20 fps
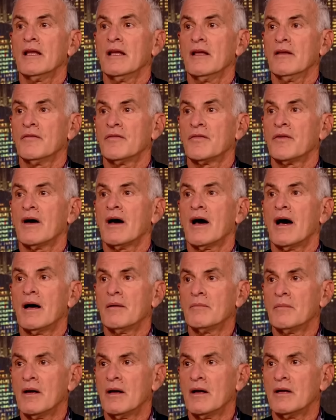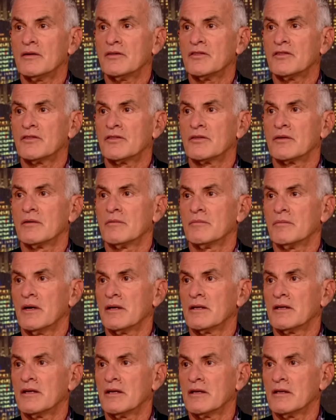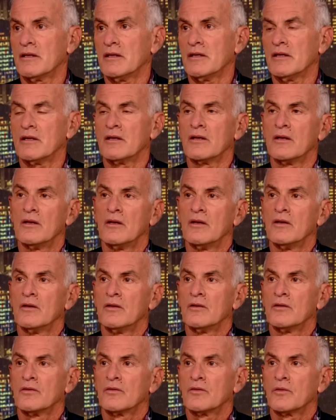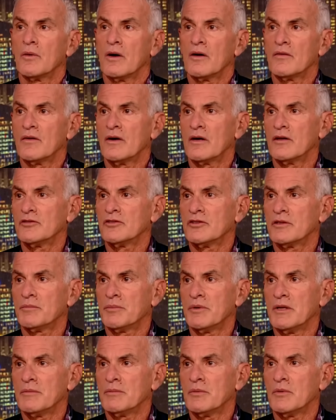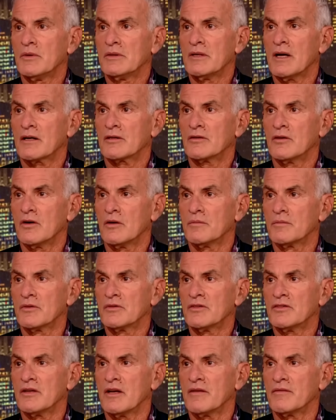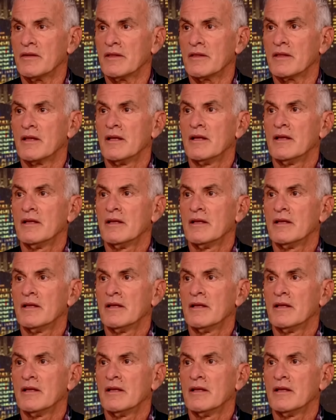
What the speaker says: if Hamas, by killing 1,200 people on October 7th,